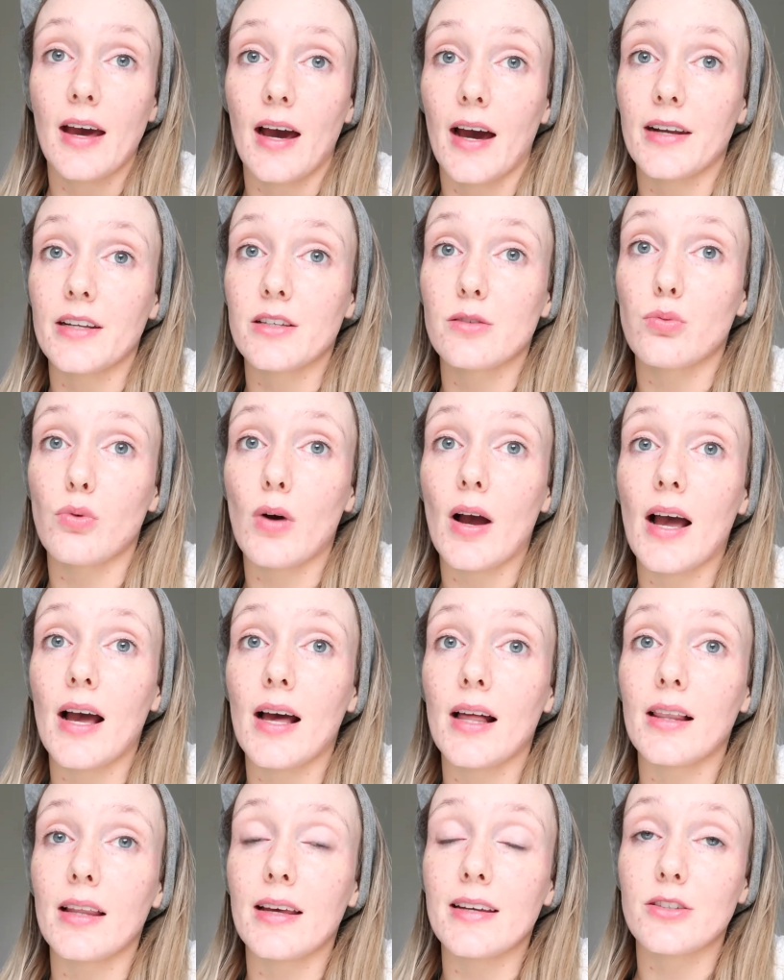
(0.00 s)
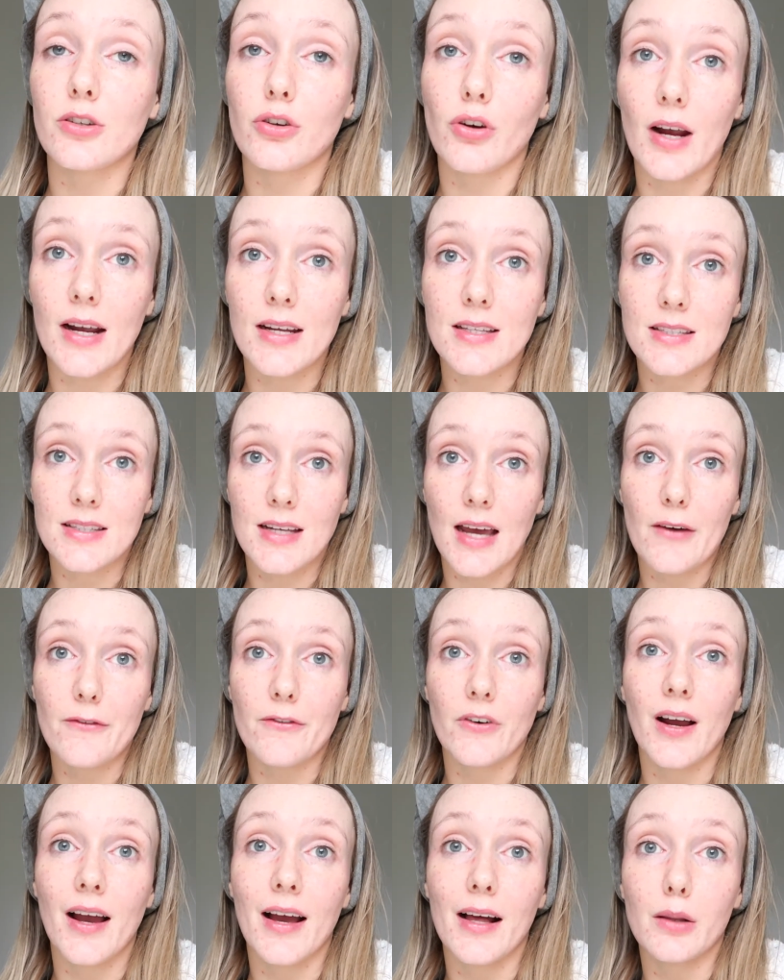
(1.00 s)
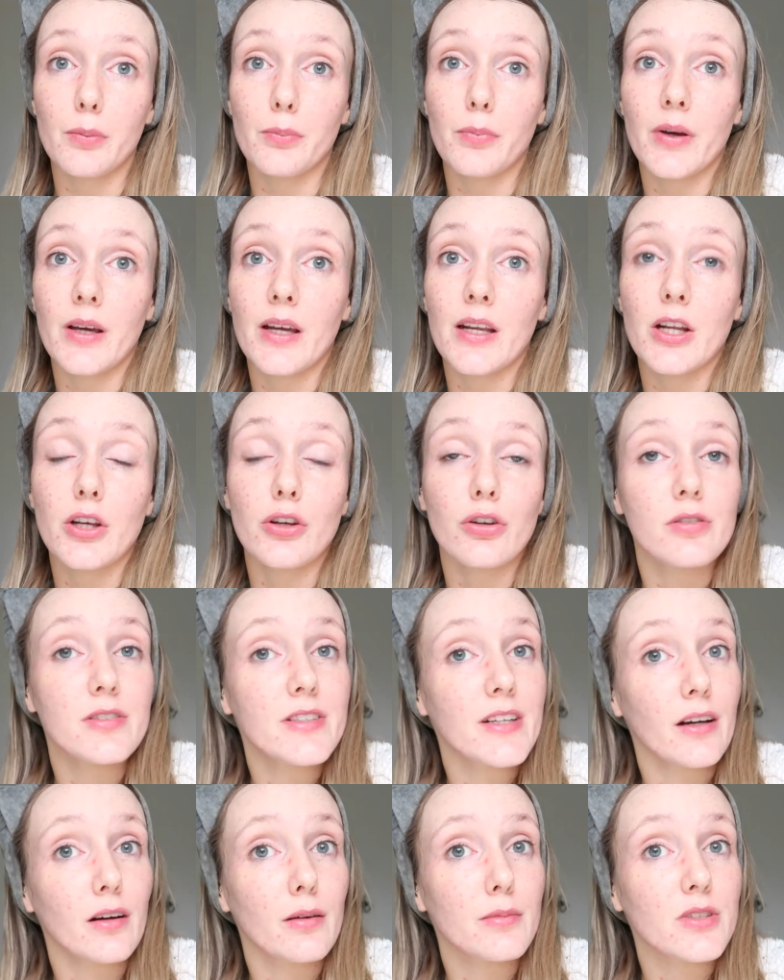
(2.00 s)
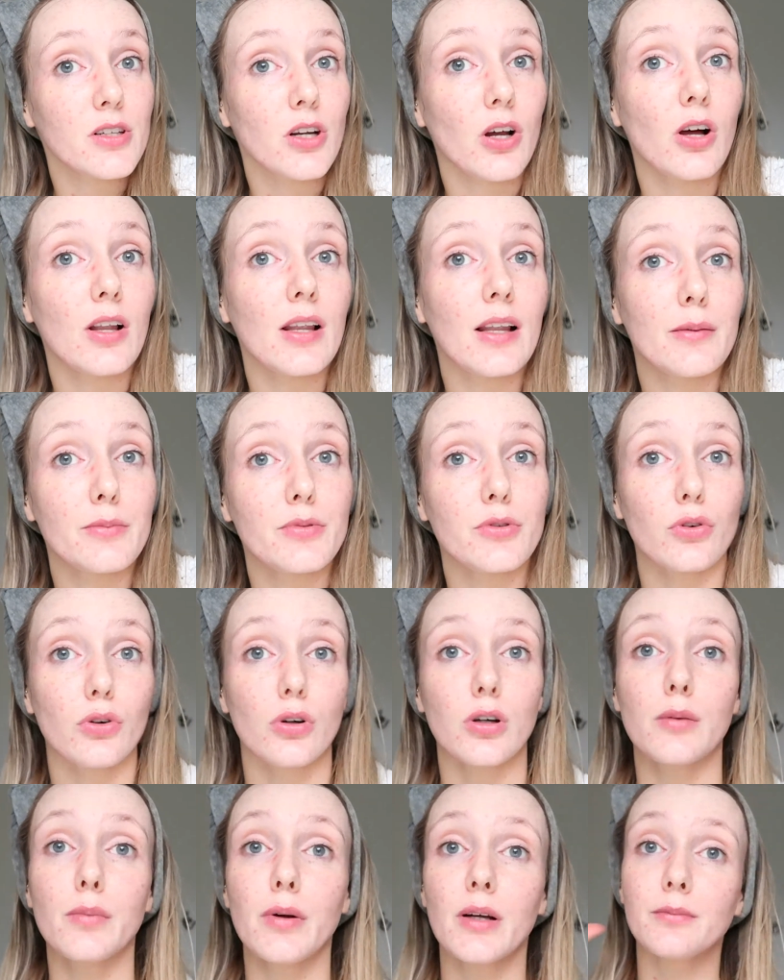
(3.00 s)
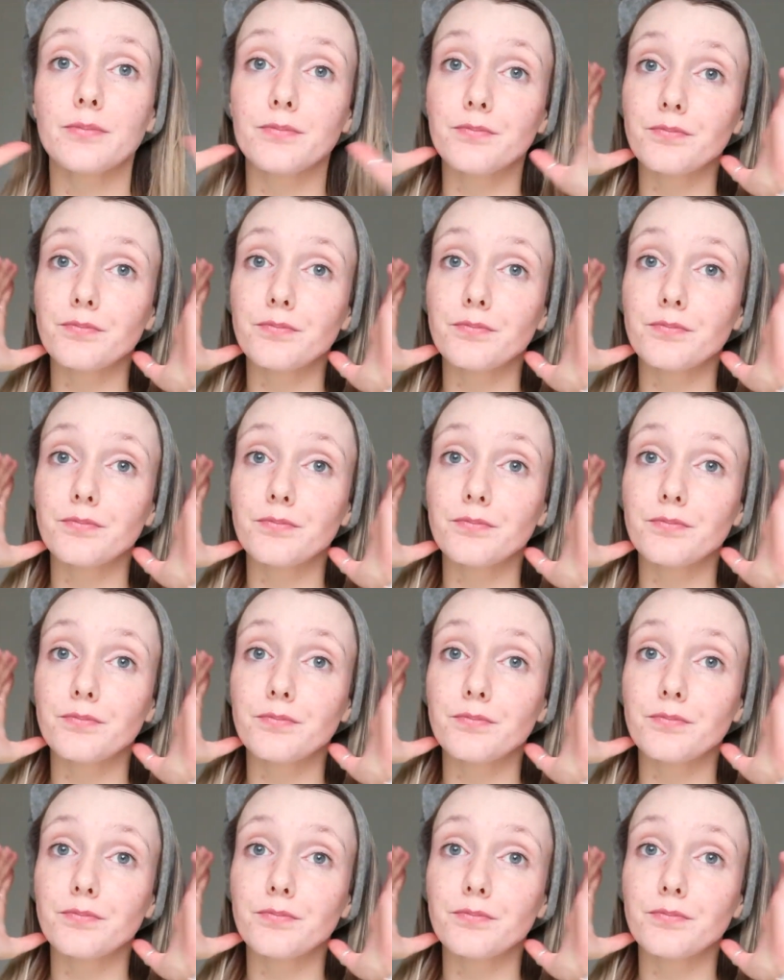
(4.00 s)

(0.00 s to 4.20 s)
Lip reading: And as well, it's a great step for helping your serums and all absorb.